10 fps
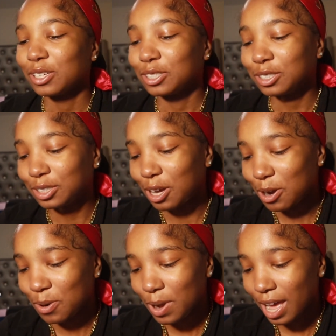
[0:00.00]

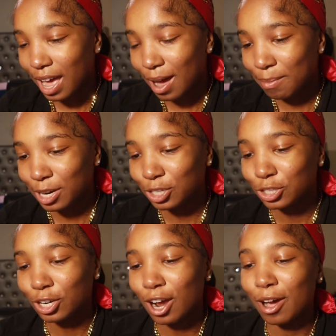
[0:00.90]
So I'm about to
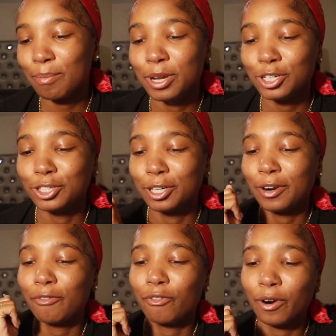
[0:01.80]
show y'all a
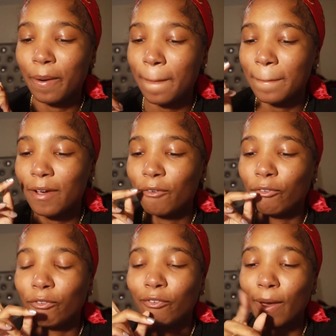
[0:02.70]
picture from
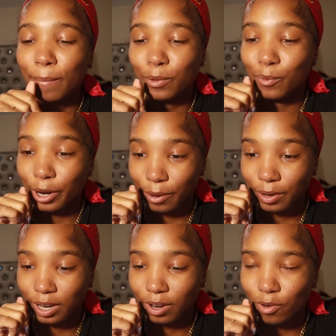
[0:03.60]

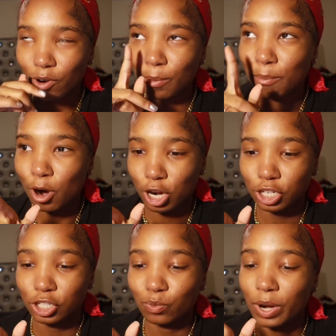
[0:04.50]
February or
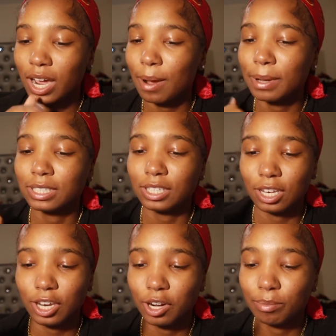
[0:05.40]
March when I got my
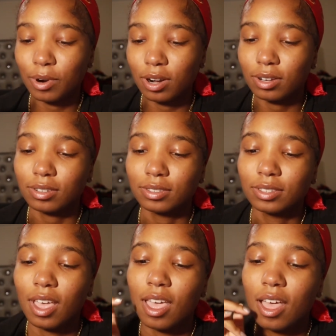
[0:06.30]
skincare products.
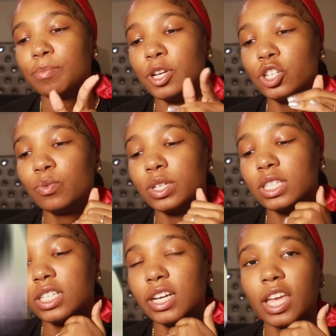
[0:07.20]
This picture was
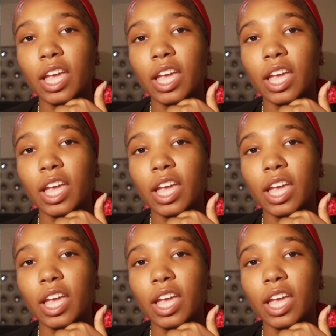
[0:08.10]
taken